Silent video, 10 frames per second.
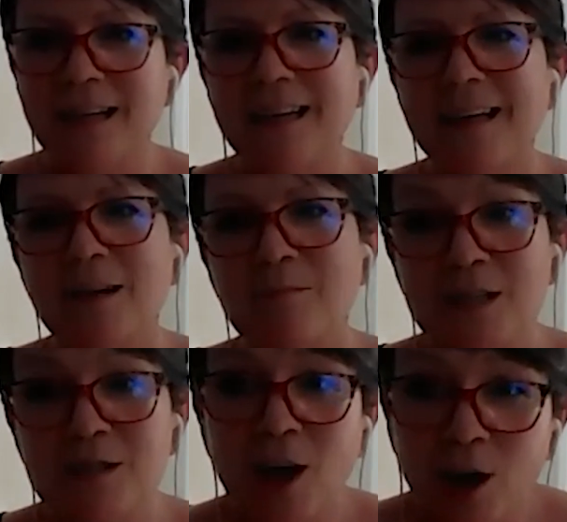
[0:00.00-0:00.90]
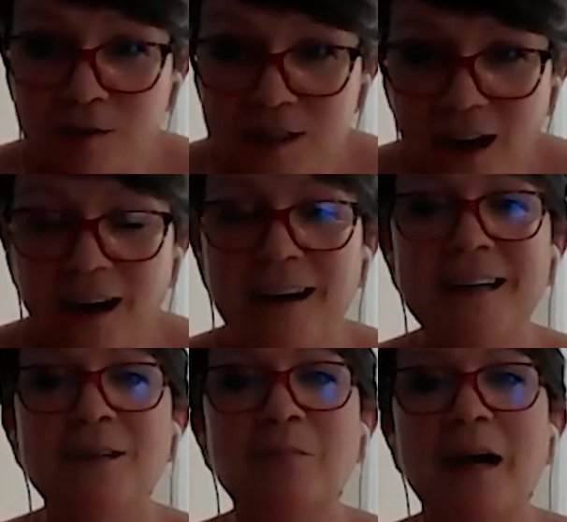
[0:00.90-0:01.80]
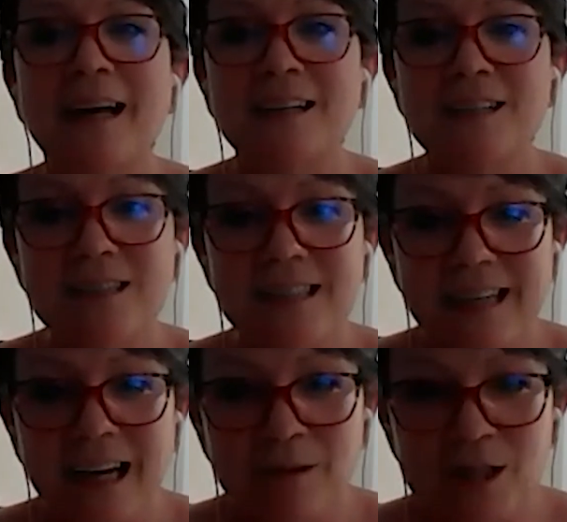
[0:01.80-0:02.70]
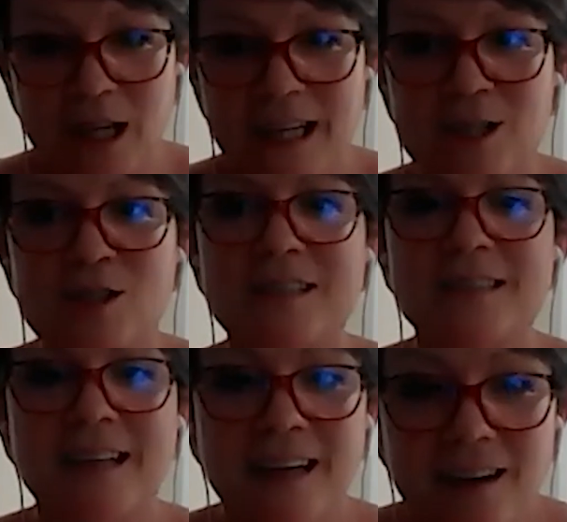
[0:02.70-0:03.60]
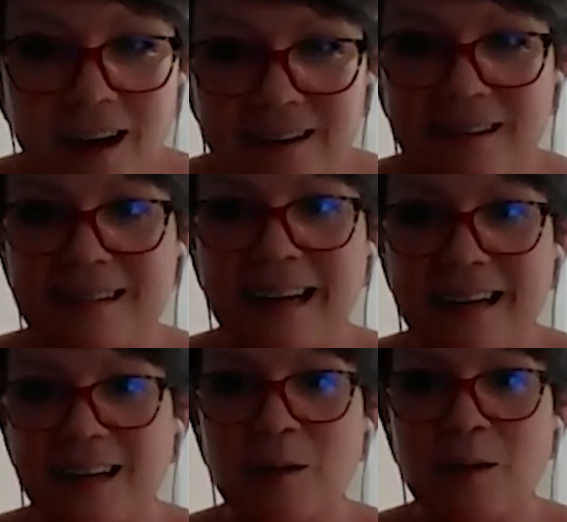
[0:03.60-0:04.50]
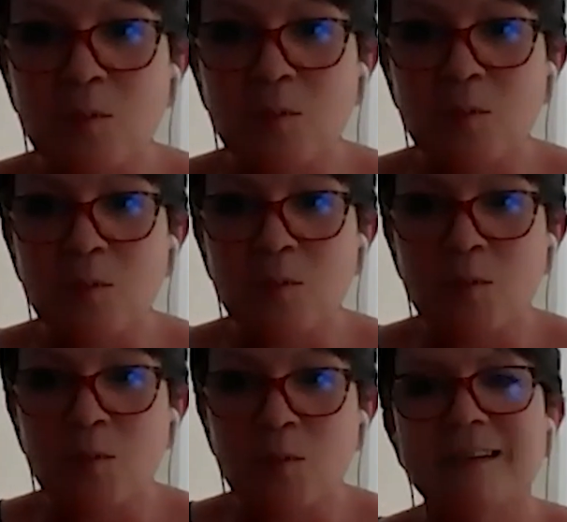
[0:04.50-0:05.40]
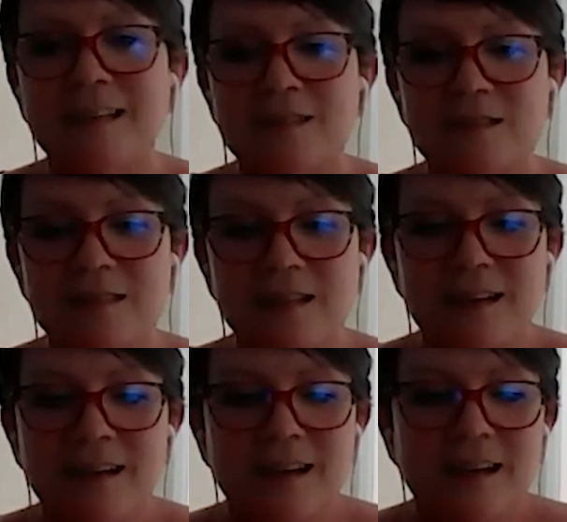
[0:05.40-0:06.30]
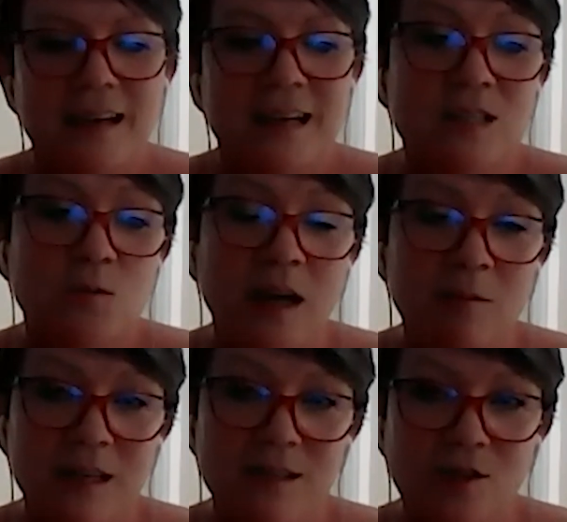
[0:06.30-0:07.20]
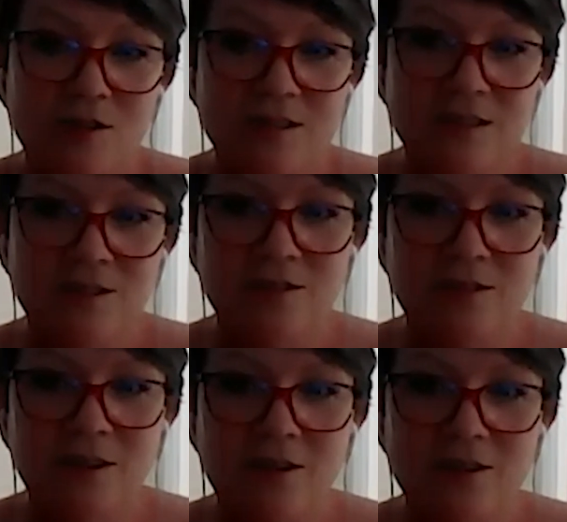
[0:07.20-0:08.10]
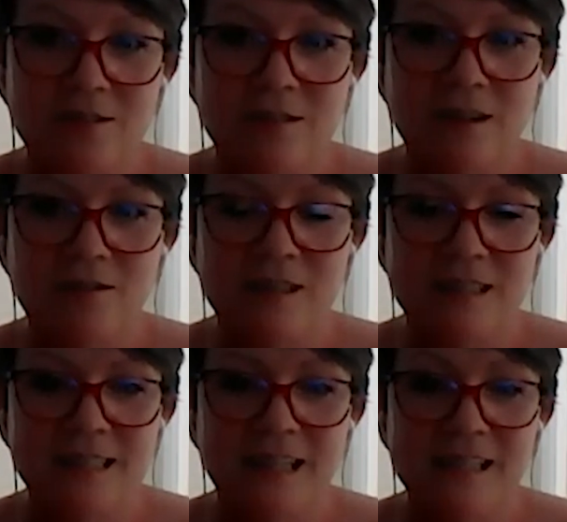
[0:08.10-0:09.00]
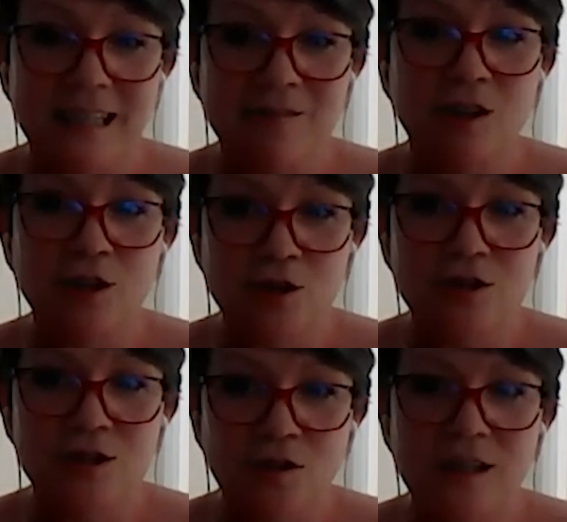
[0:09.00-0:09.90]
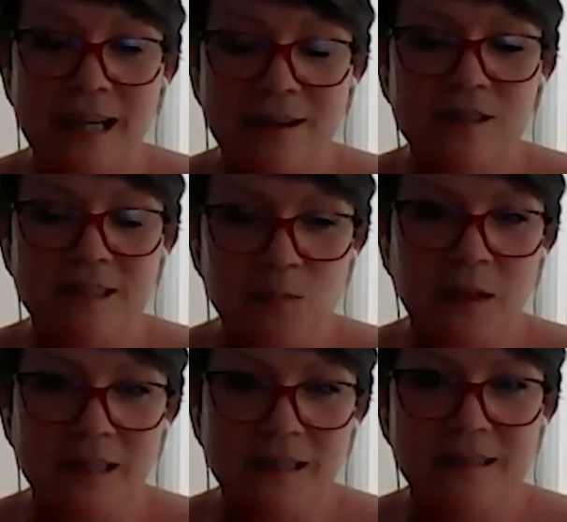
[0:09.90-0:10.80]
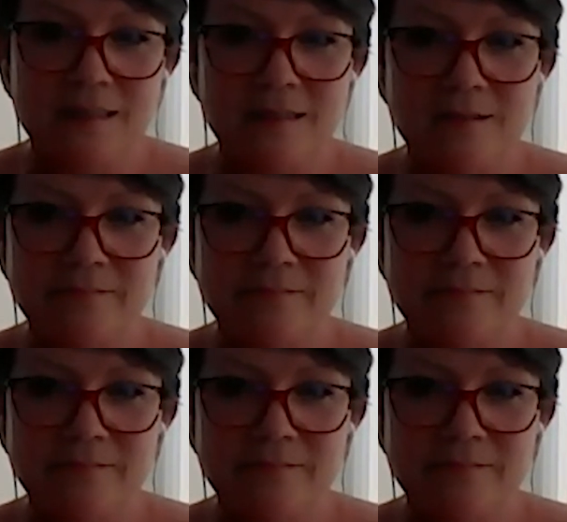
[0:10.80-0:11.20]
it over time and seeing how it changes and understanding it properly is the way we advance our understanding, and having a good solid evidence base.